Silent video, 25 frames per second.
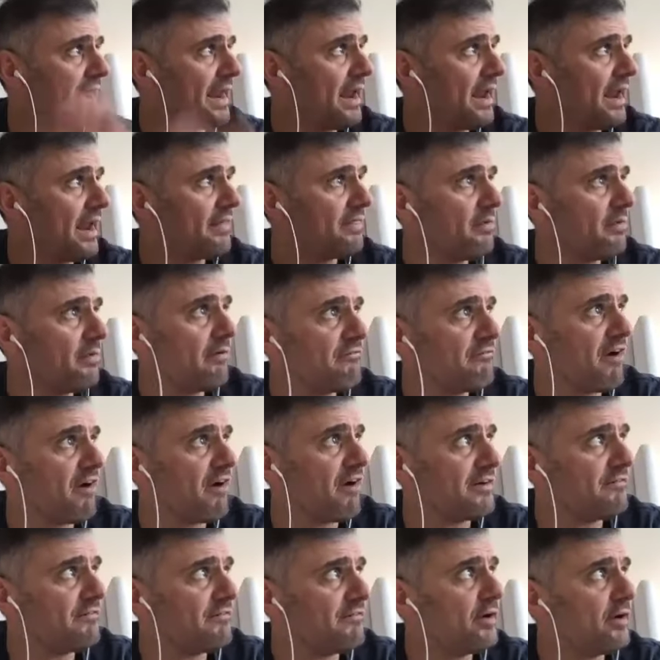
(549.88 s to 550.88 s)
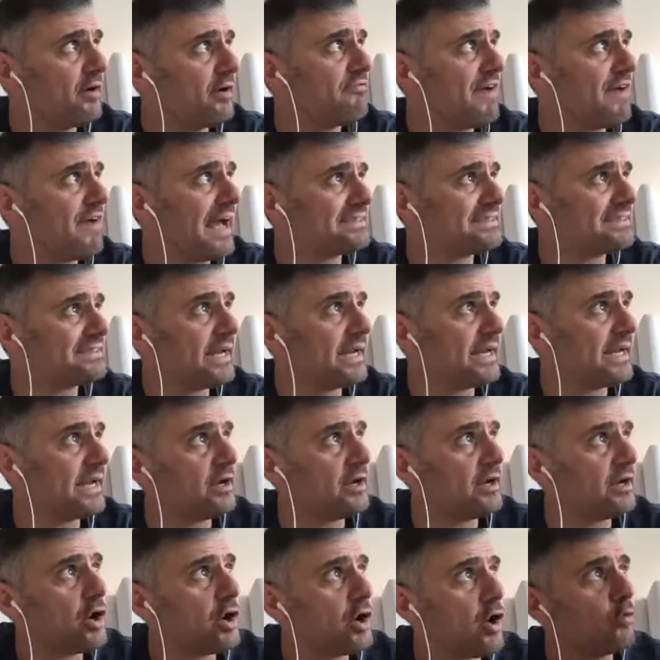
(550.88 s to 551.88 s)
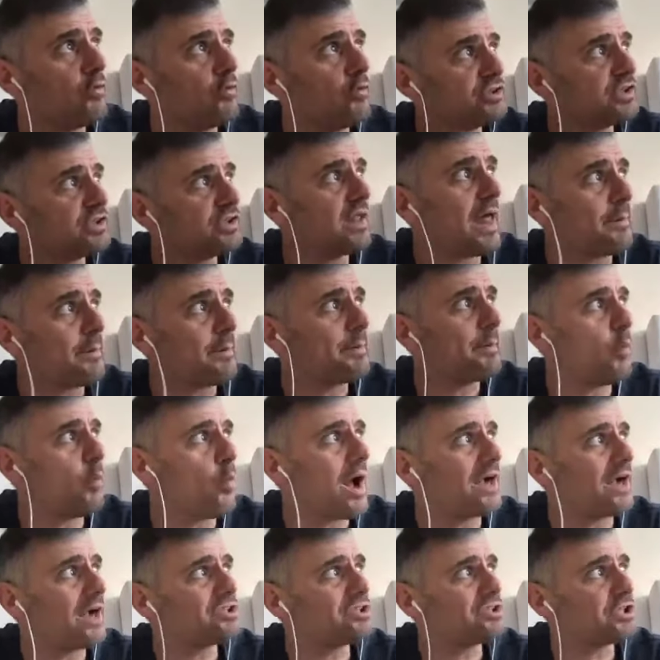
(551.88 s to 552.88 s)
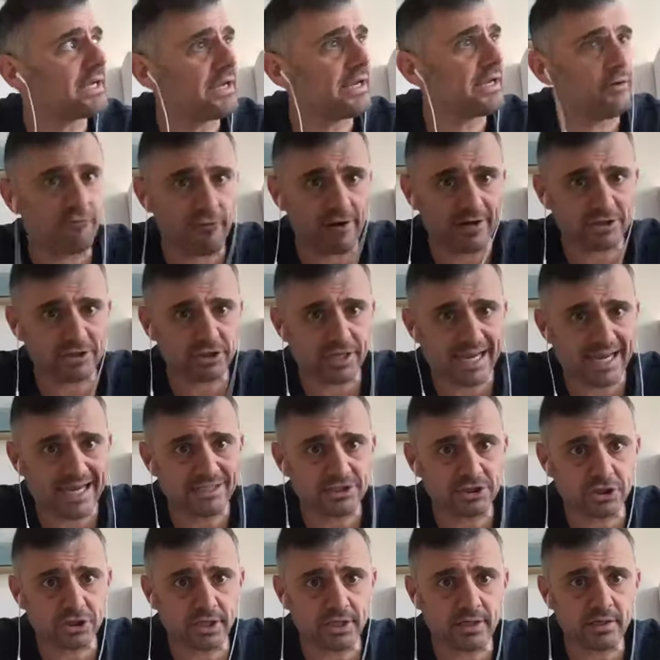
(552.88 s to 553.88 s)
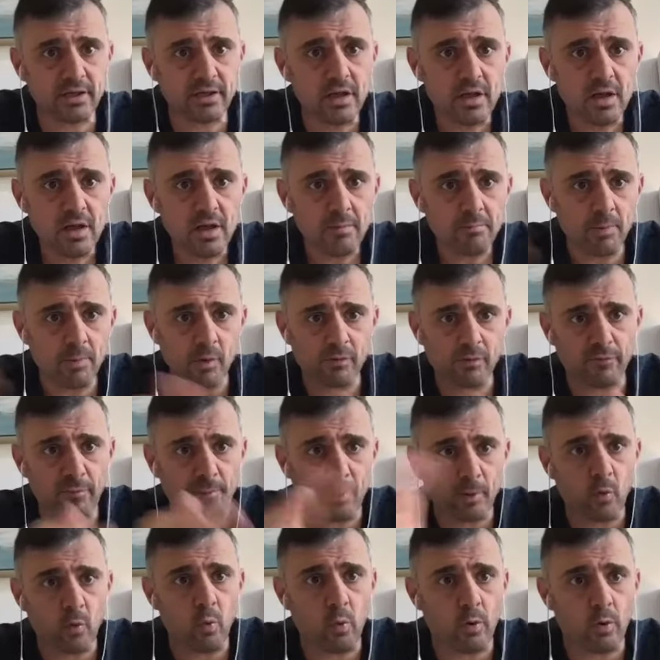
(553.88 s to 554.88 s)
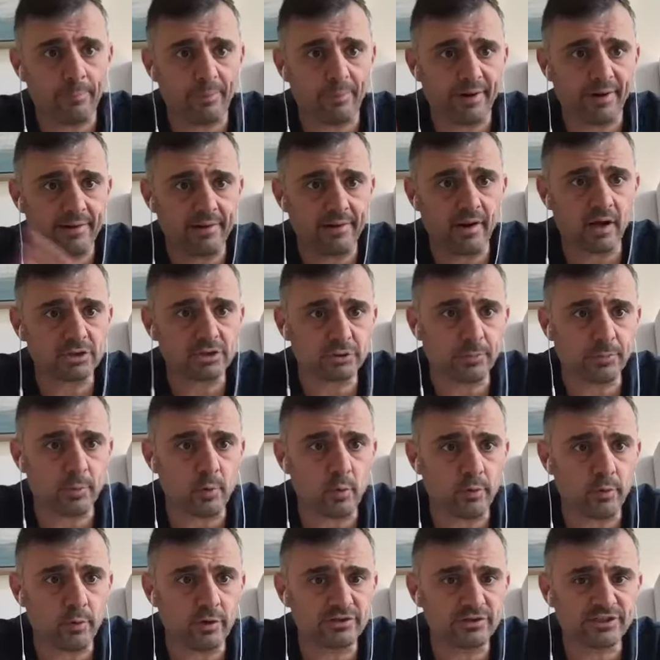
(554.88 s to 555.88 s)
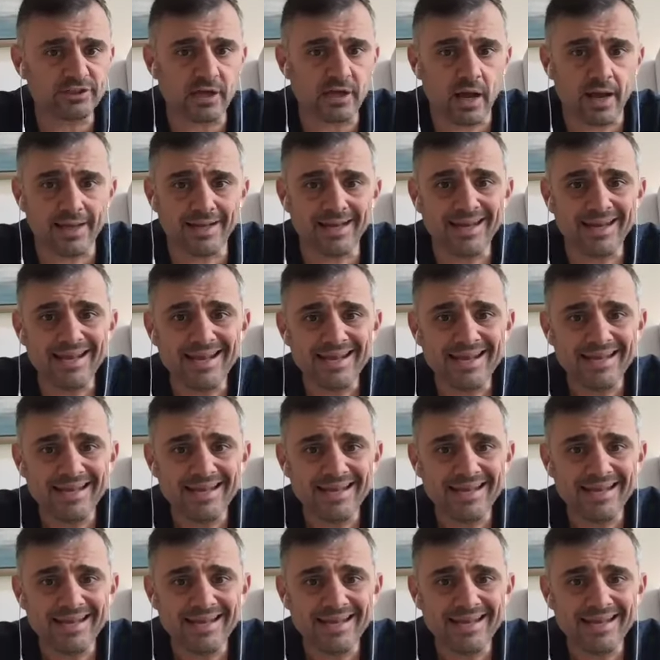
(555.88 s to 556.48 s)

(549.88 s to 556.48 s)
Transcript: I find very fascinating and know there's a lot of people watching here for education, both from a corporate and an entrepreneurial side,